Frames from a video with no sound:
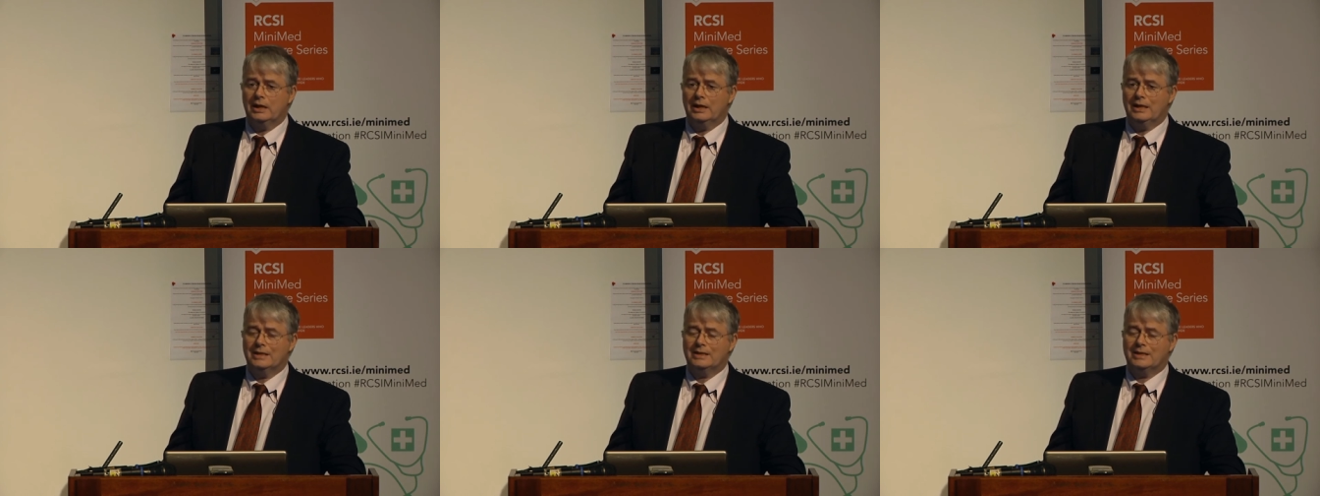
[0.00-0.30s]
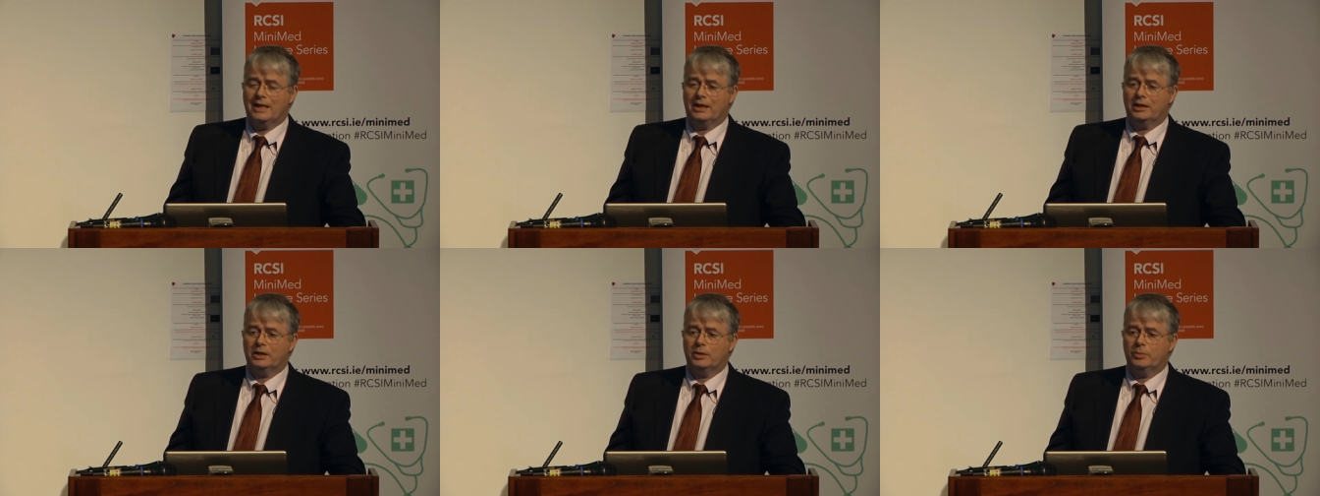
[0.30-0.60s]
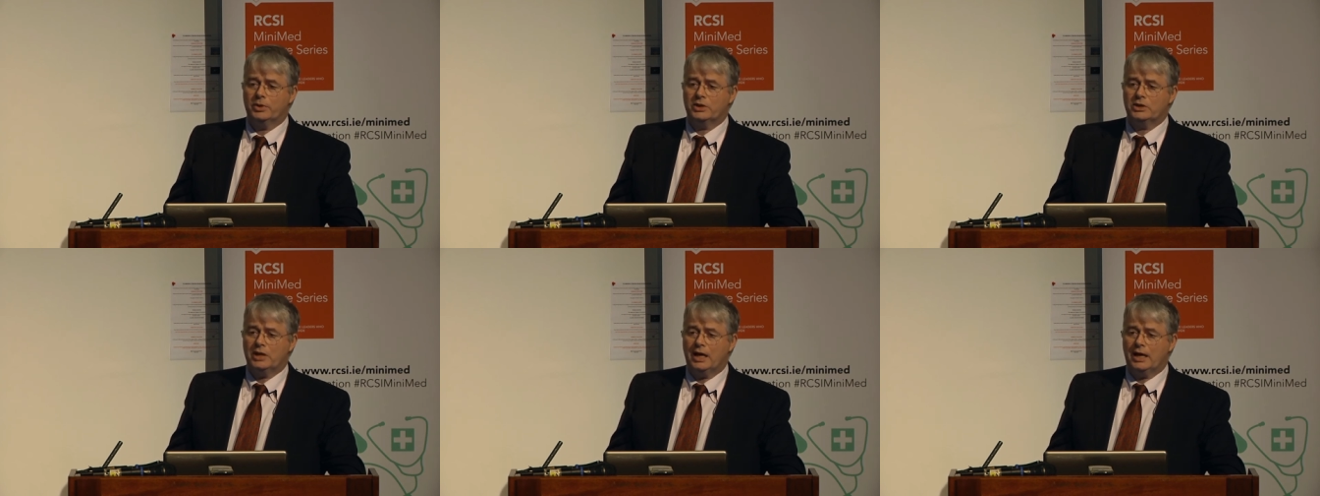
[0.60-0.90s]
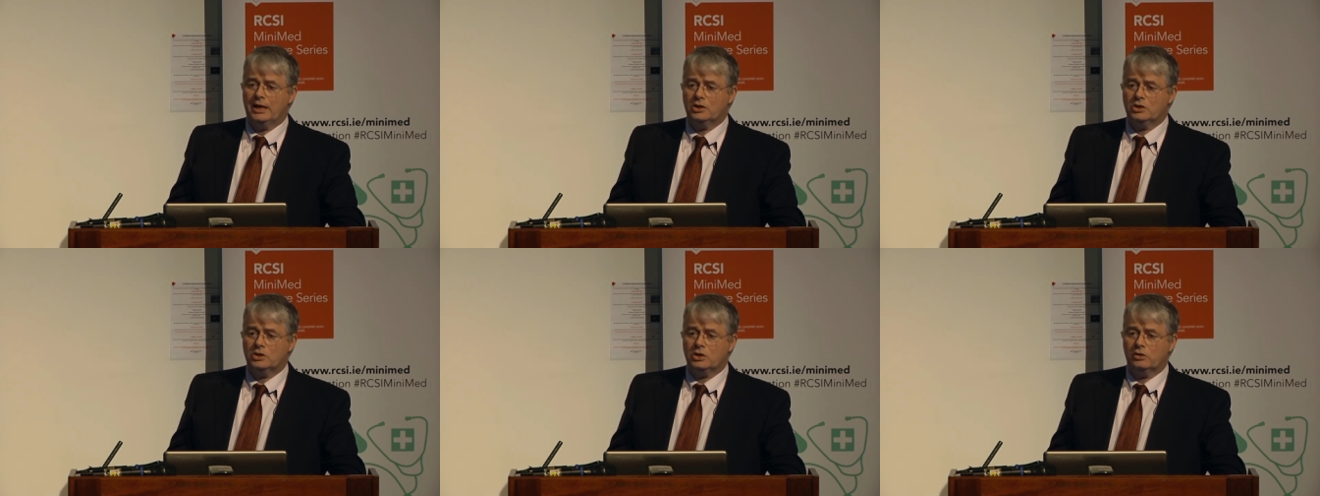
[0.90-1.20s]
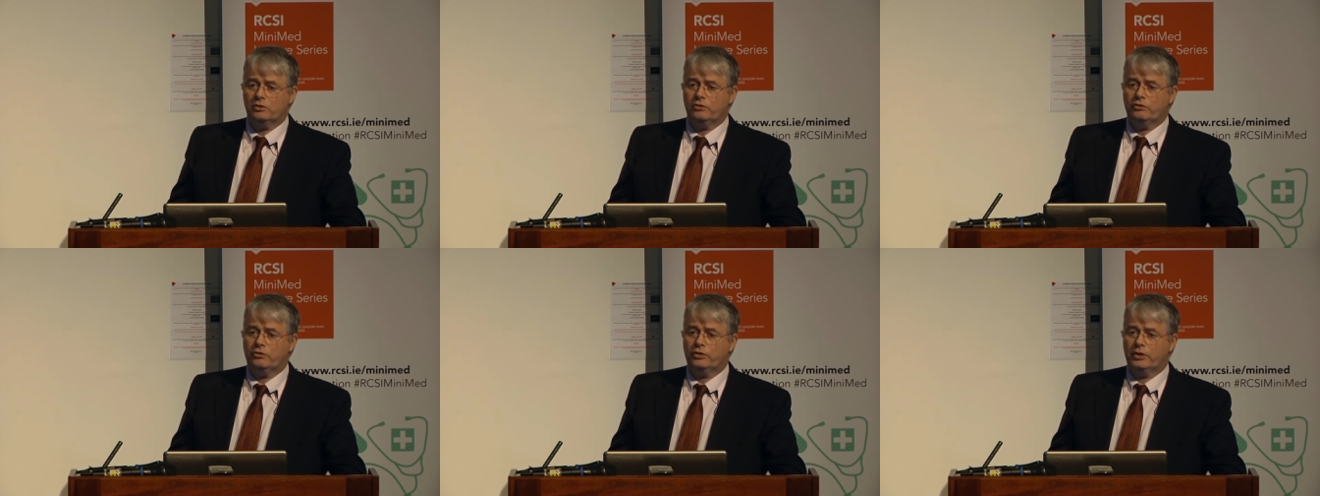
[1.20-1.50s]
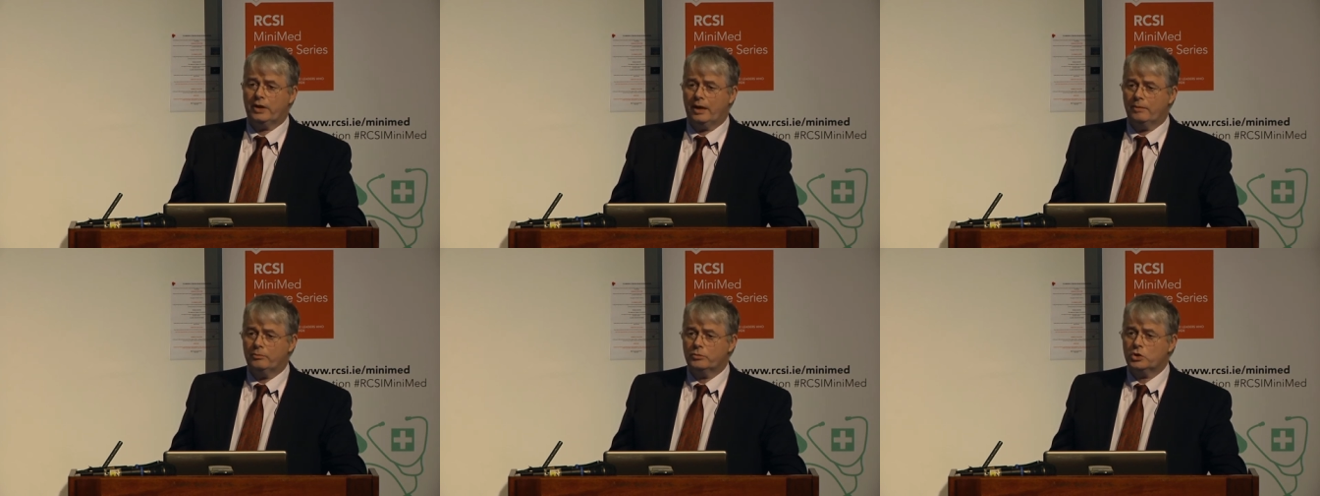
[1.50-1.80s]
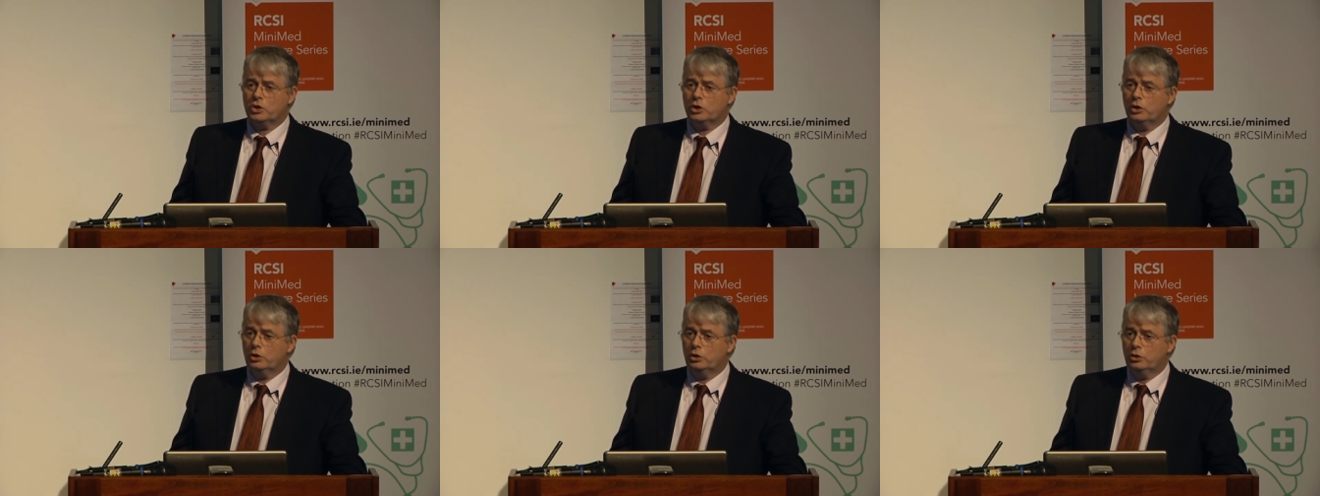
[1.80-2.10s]
is that the potential for them
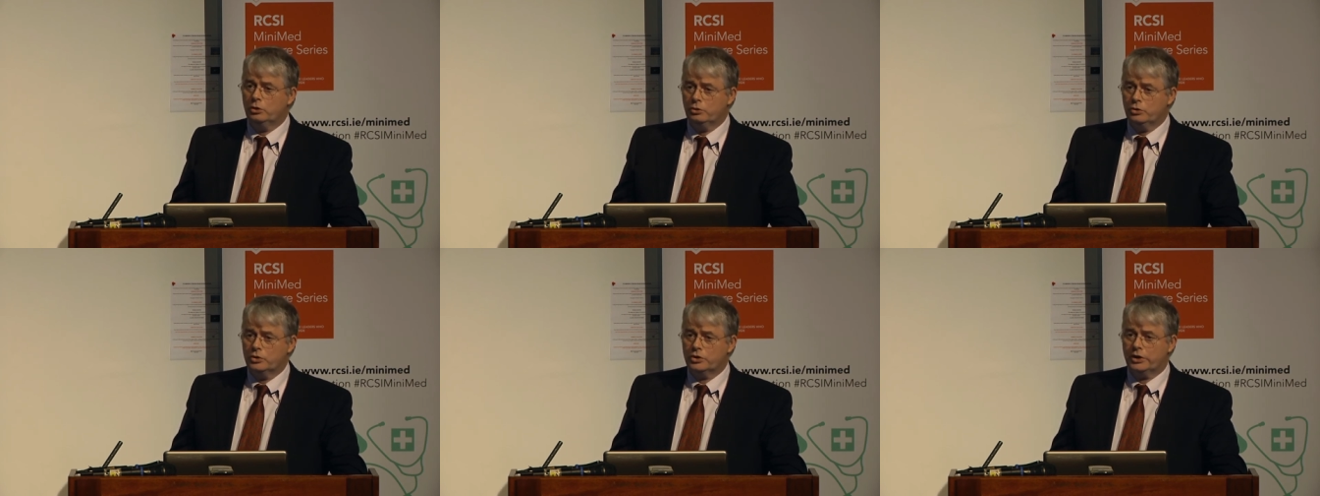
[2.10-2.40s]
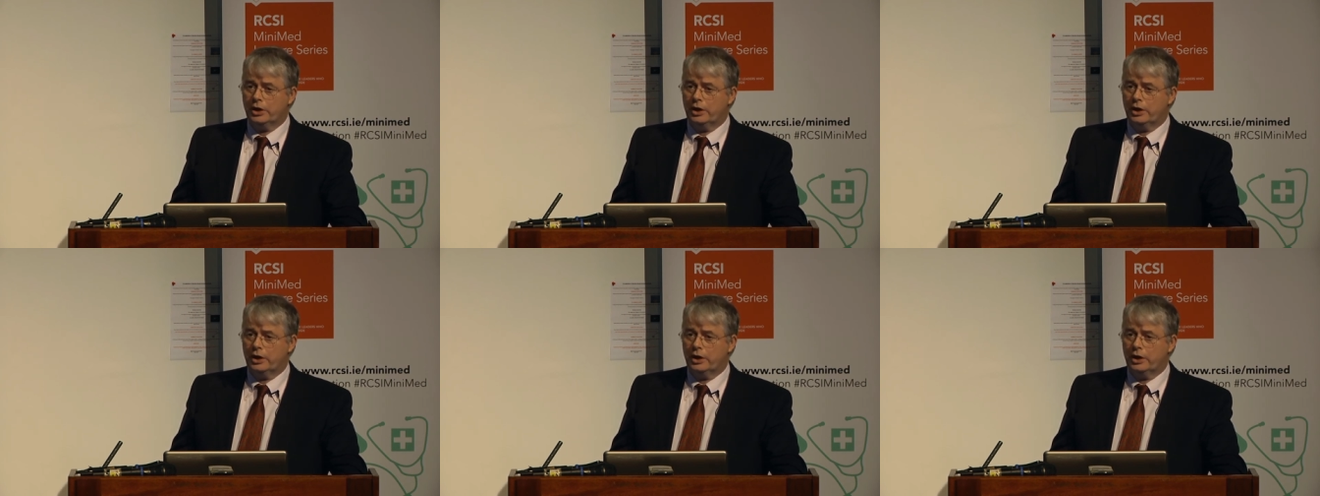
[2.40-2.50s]
to lose